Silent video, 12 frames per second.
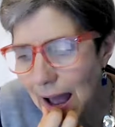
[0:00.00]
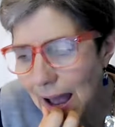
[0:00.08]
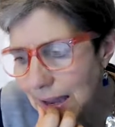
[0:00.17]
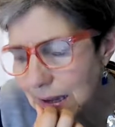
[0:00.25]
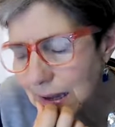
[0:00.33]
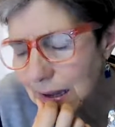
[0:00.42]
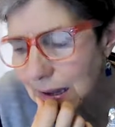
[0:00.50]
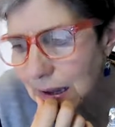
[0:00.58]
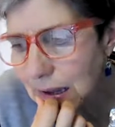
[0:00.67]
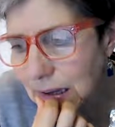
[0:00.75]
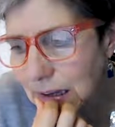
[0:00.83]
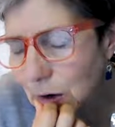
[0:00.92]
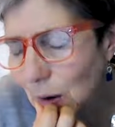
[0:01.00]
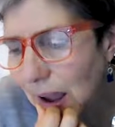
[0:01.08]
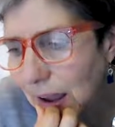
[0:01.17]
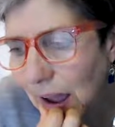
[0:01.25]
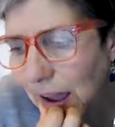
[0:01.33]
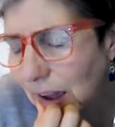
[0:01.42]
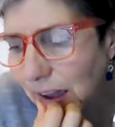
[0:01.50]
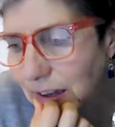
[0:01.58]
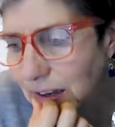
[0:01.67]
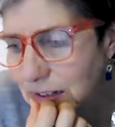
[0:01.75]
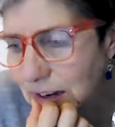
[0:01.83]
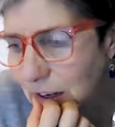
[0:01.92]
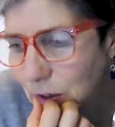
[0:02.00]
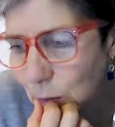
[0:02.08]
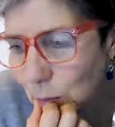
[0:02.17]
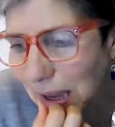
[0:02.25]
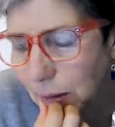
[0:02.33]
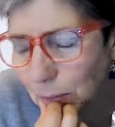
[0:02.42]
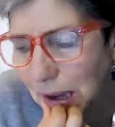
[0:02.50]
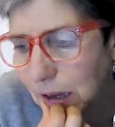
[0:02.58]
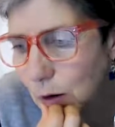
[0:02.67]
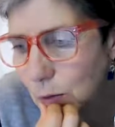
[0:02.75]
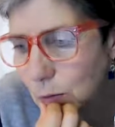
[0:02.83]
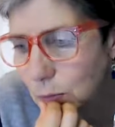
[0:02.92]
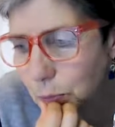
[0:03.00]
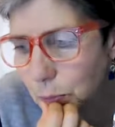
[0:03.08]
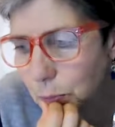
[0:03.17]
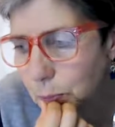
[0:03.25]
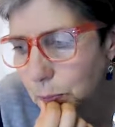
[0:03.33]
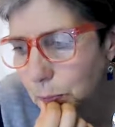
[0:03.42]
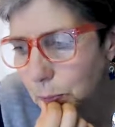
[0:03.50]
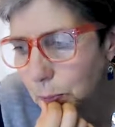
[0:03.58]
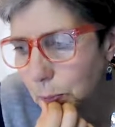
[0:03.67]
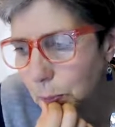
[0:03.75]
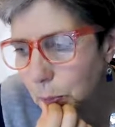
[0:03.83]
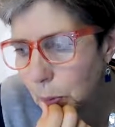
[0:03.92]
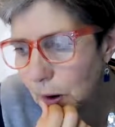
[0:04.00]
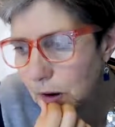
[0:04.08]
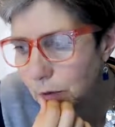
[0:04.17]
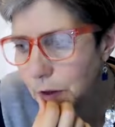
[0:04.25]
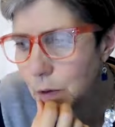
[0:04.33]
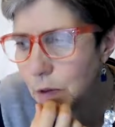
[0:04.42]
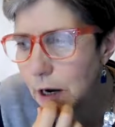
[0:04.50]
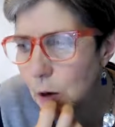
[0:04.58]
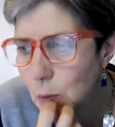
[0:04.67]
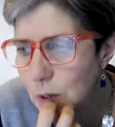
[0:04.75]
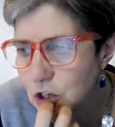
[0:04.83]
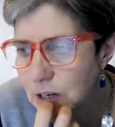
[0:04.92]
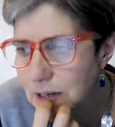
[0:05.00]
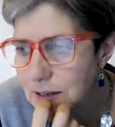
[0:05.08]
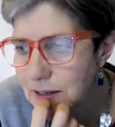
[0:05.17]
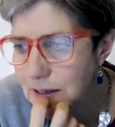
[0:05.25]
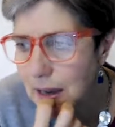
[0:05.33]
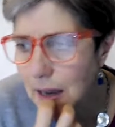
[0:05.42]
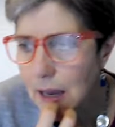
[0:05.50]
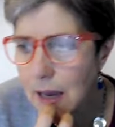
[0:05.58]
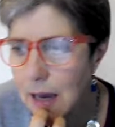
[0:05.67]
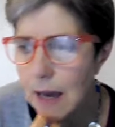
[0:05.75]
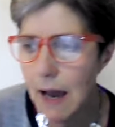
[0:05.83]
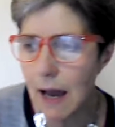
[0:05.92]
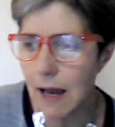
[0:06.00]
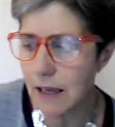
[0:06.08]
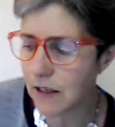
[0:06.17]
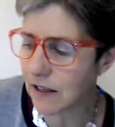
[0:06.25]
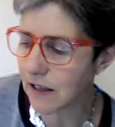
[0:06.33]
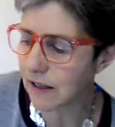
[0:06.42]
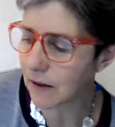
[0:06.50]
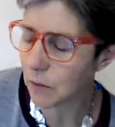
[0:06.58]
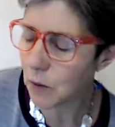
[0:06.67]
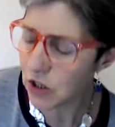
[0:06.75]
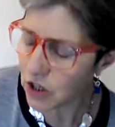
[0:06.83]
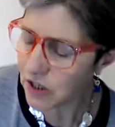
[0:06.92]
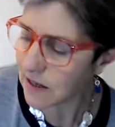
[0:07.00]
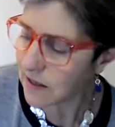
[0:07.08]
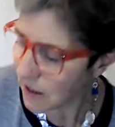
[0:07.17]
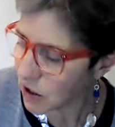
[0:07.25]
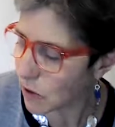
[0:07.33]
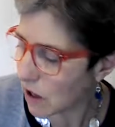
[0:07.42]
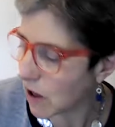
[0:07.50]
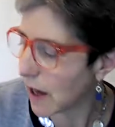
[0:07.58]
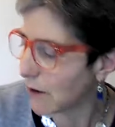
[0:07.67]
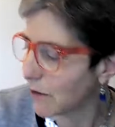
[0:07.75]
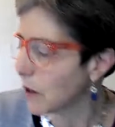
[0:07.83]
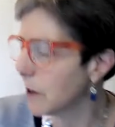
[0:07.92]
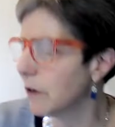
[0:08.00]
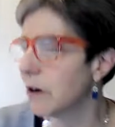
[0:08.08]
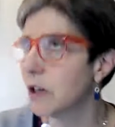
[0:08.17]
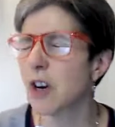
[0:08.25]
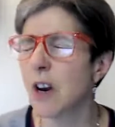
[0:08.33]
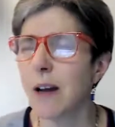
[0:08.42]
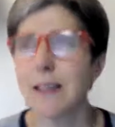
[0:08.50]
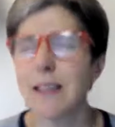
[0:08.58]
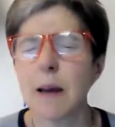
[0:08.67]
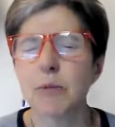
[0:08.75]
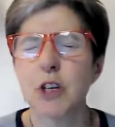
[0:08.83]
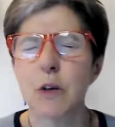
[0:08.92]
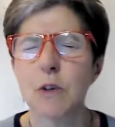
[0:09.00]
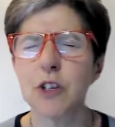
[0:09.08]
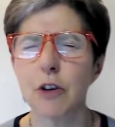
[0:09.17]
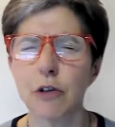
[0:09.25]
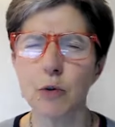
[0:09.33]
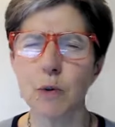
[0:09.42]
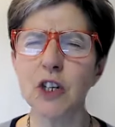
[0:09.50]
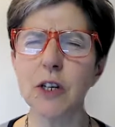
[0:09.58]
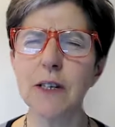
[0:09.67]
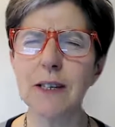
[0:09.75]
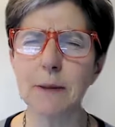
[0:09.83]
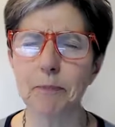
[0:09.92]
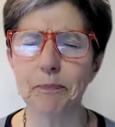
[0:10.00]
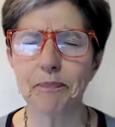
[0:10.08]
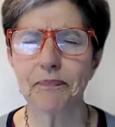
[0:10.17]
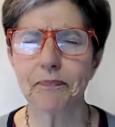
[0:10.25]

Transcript: I, you know, I, I, I can tell you my, my own point of view there, which is which is consistent with a lot of the literature on deception research, which is